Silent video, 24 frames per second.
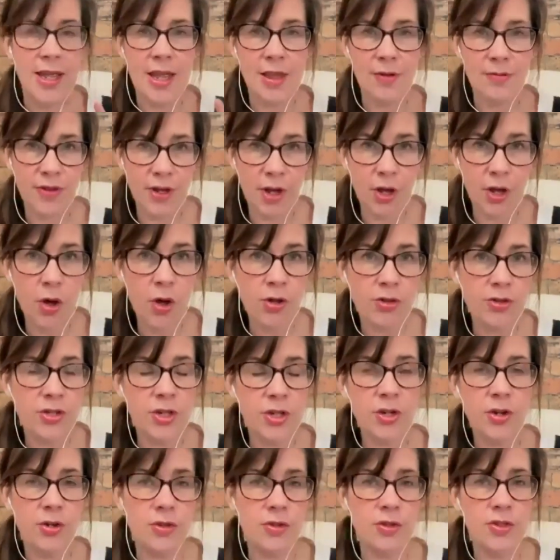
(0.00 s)
If you're called to
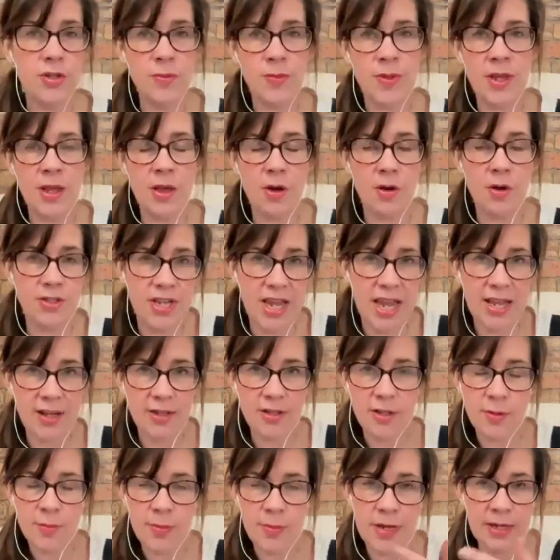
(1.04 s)
cut something or take
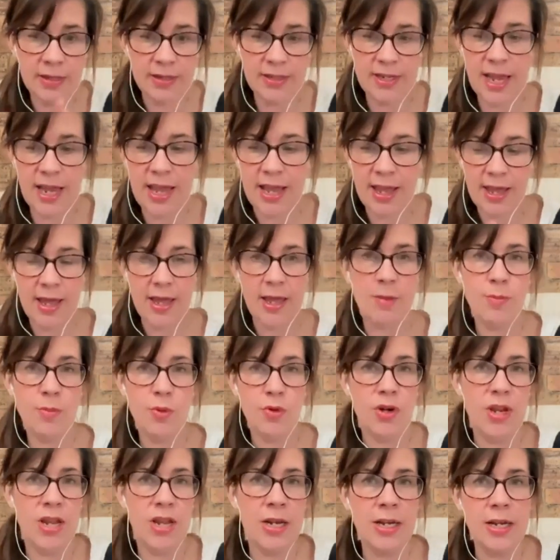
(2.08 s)
something, take it and
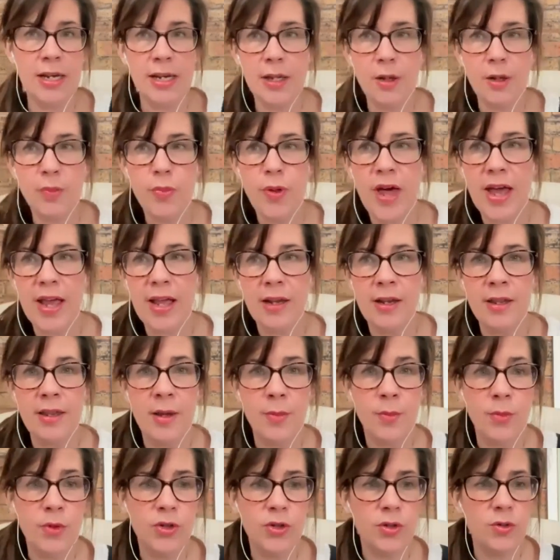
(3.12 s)
put it in your little pile, and
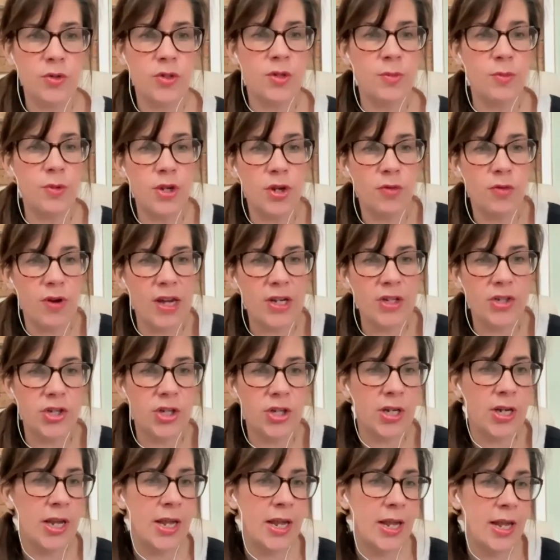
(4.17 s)
then we'll do some
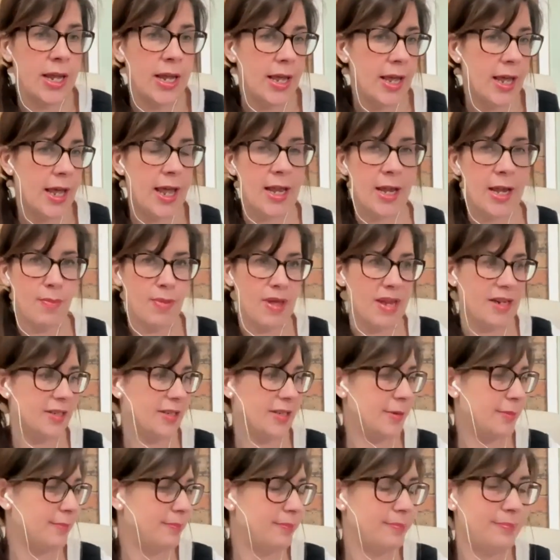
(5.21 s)
curation in a
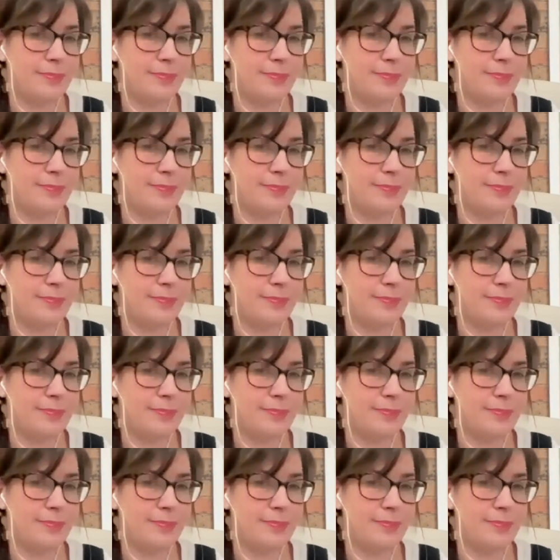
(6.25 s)
bit.